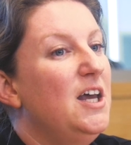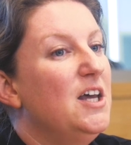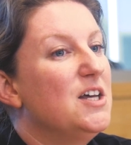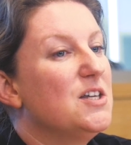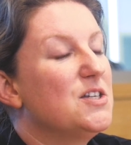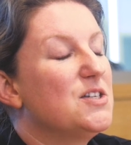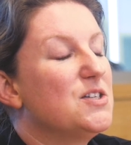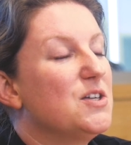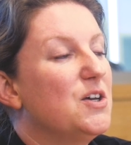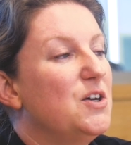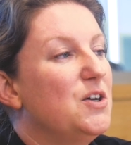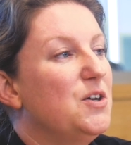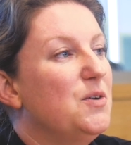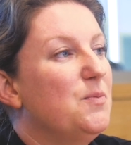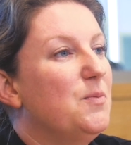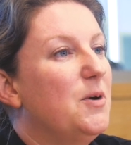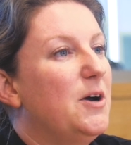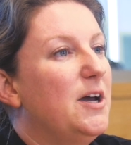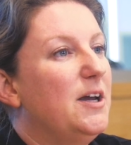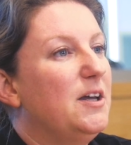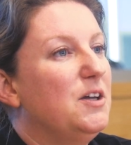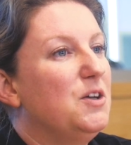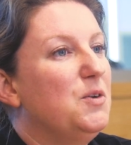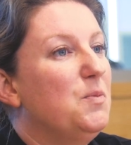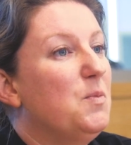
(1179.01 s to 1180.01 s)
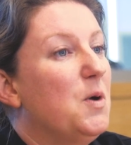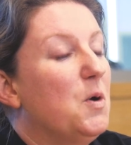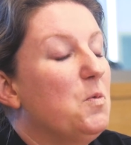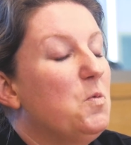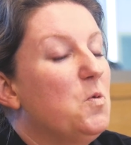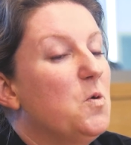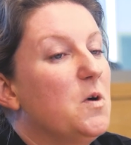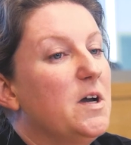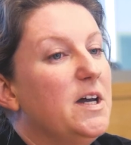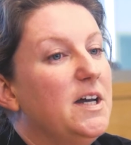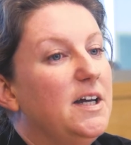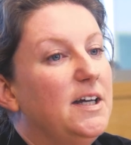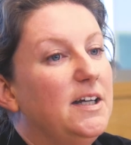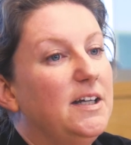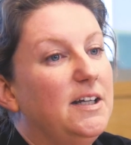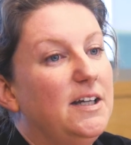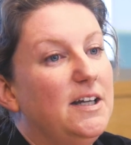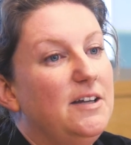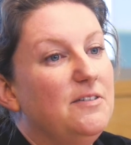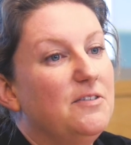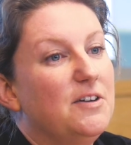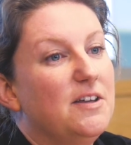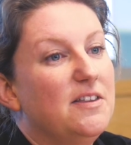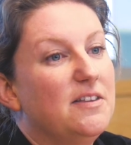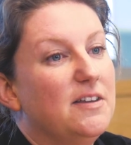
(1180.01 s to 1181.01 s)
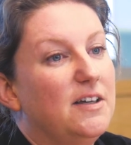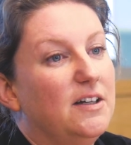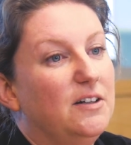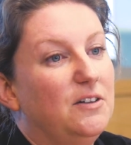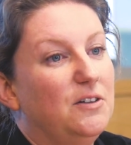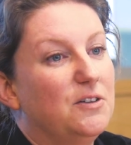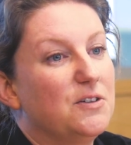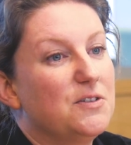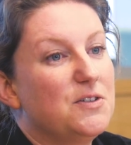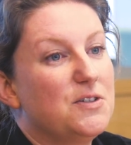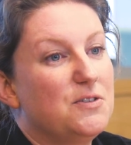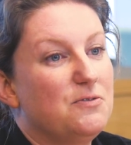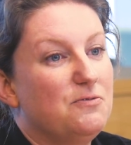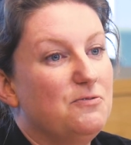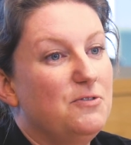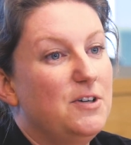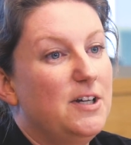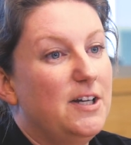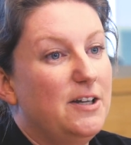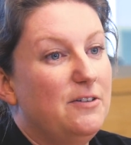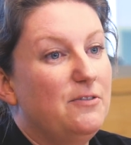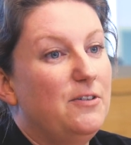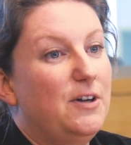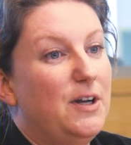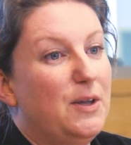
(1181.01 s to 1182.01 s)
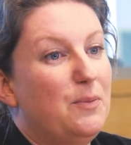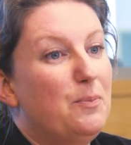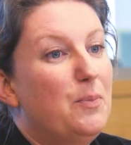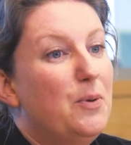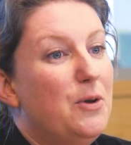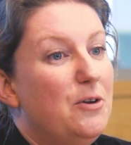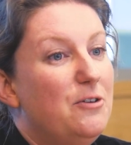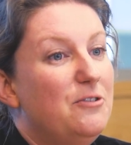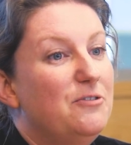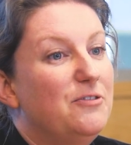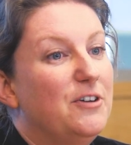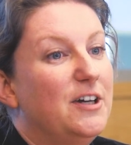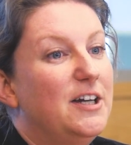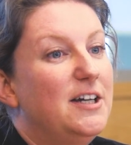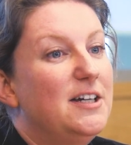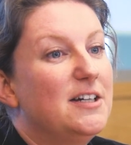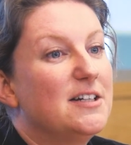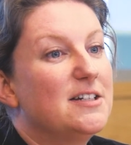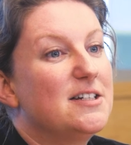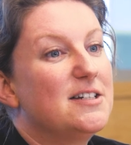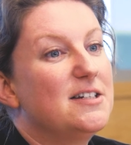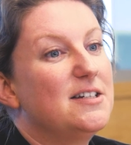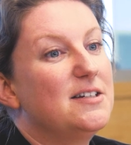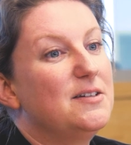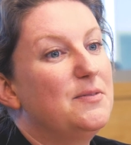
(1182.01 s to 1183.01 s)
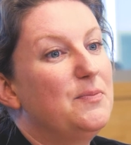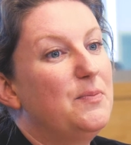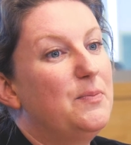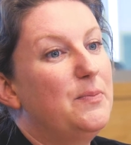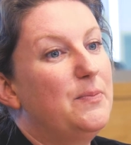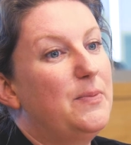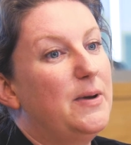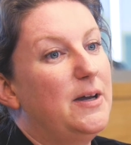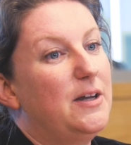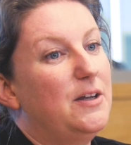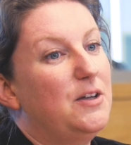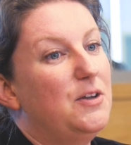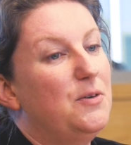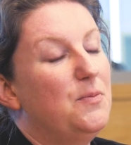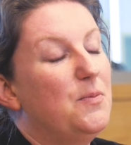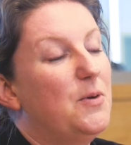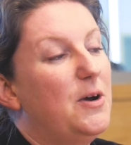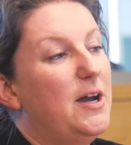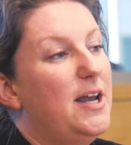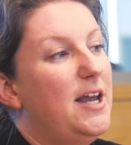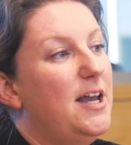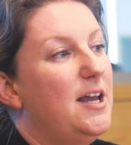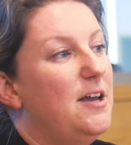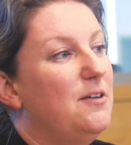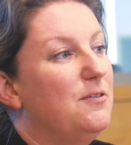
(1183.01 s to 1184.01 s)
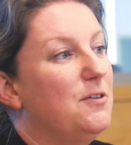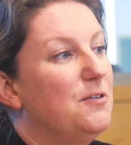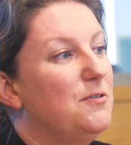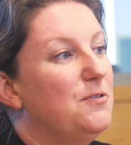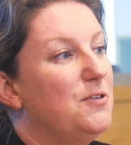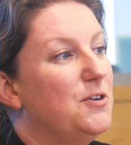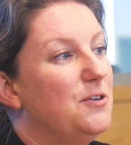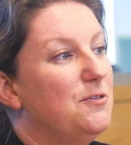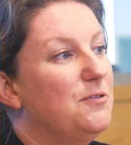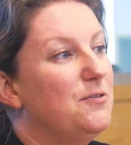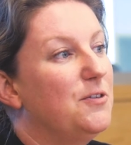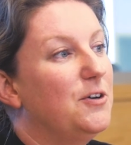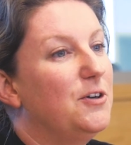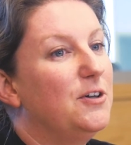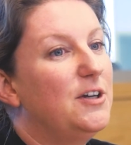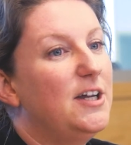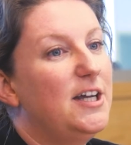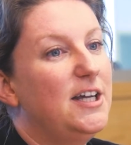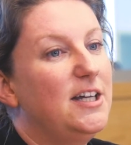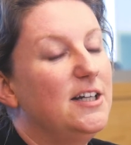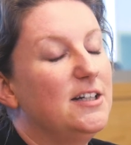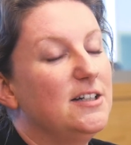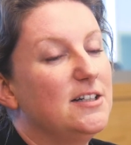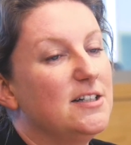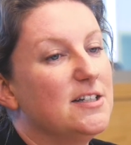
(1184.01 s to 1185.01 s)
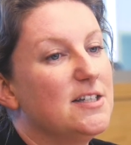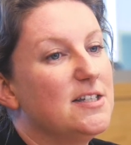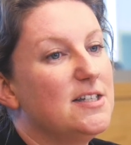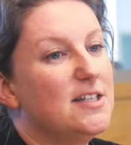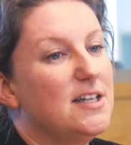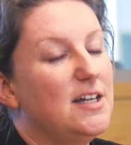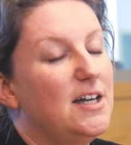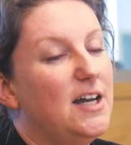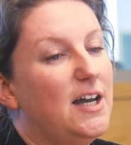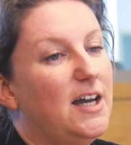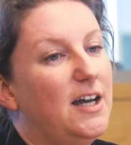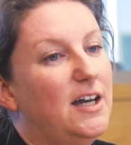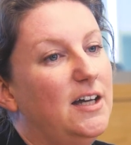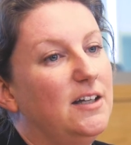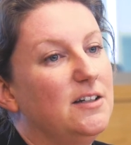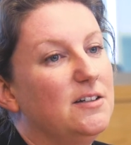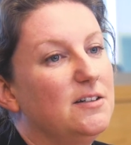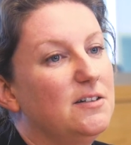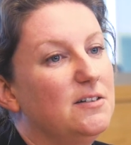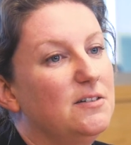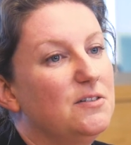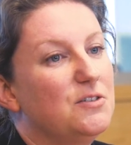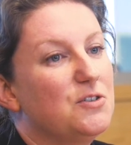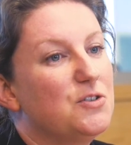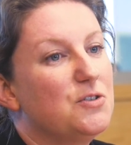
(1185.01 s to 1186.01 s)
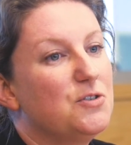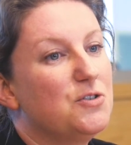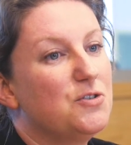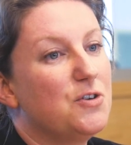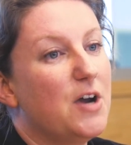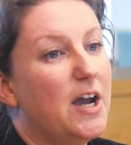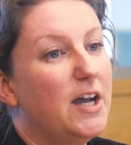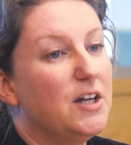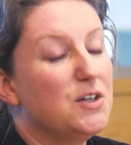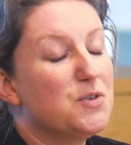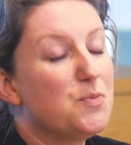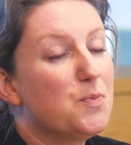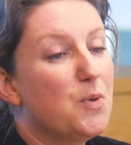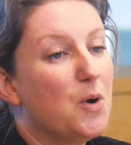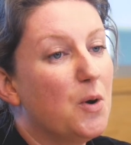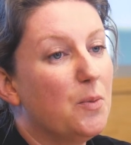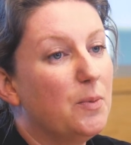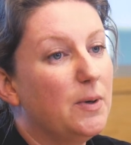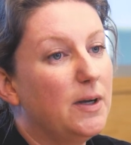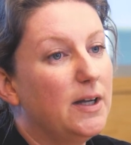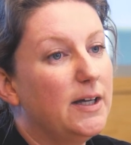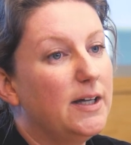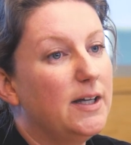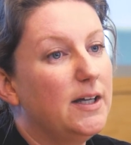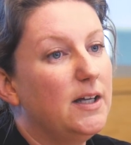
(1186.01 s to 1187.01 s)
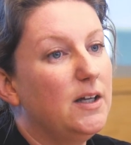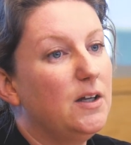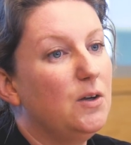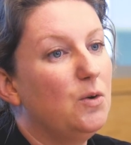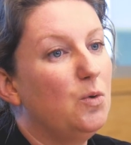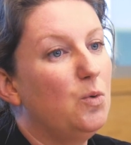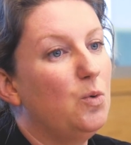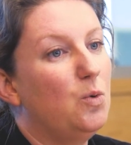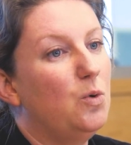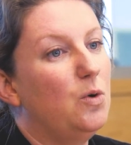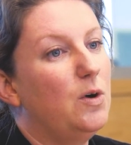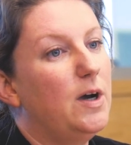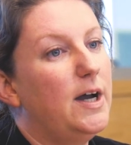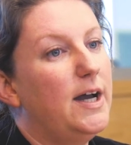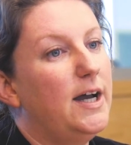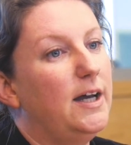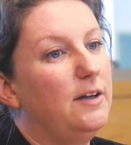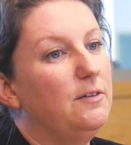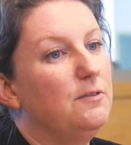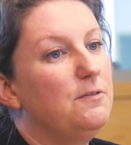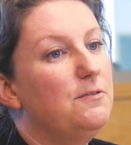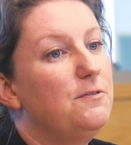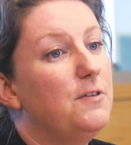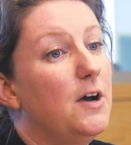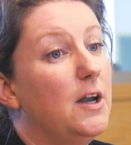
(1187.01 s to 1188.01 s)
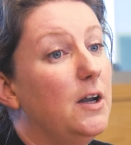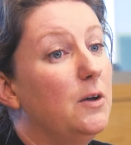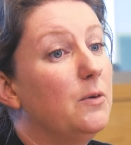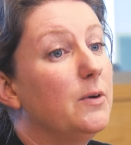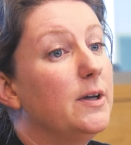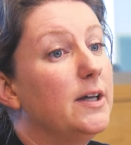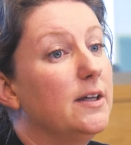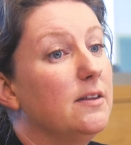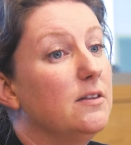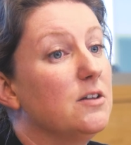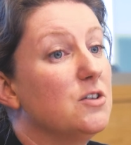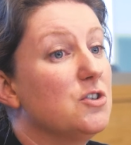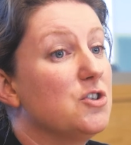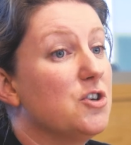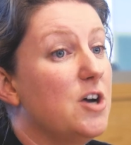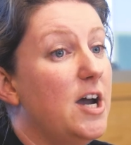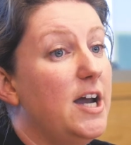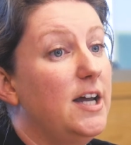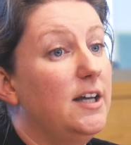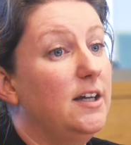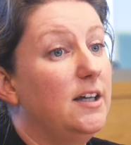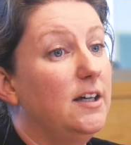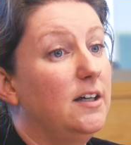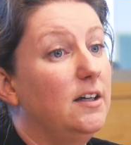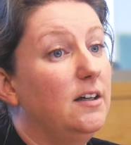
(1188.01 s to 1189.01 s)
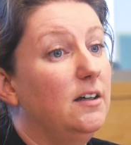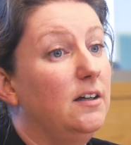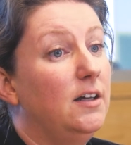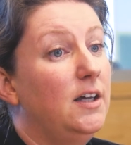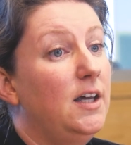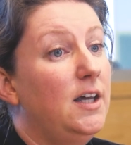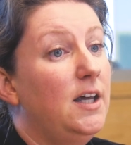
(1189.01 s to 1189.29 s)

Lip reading: So you might walk in and everything looks really, really perfect, but you might have a few food handlers that aren't trained properly or aren't following the training